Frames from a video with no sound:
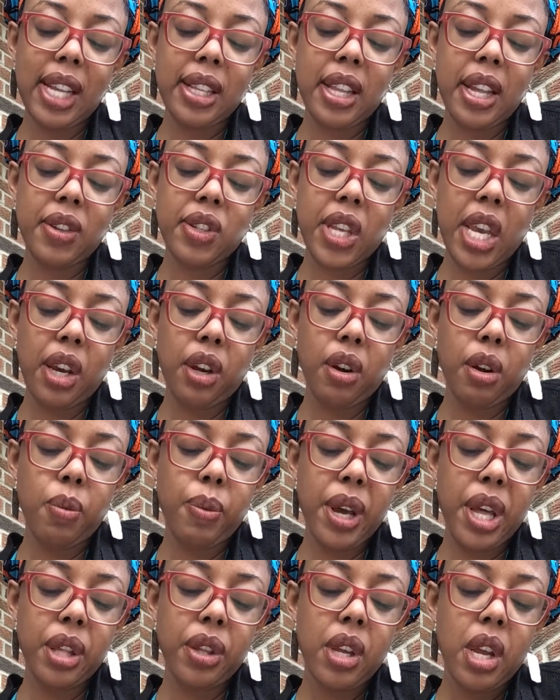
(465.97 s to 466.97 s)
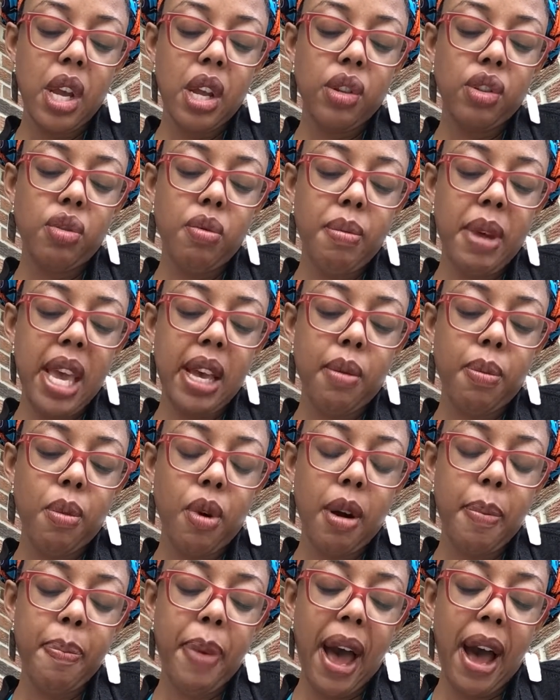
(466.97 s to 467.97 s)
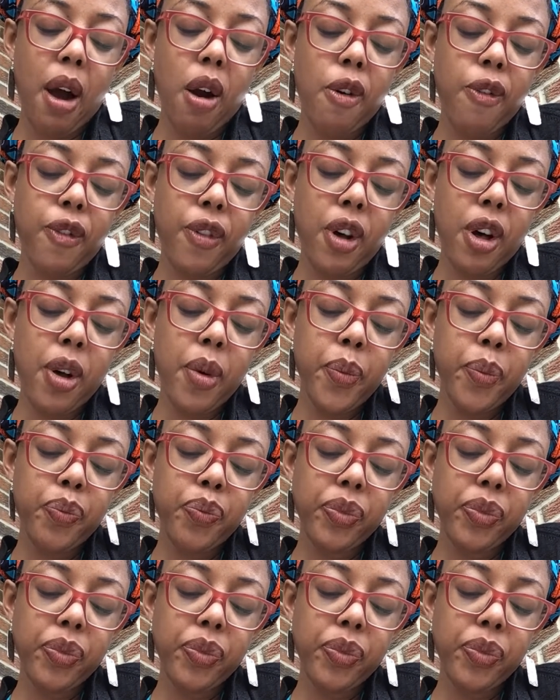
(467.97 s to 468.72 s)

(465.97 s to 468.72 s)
they tinkered with to make more powerful,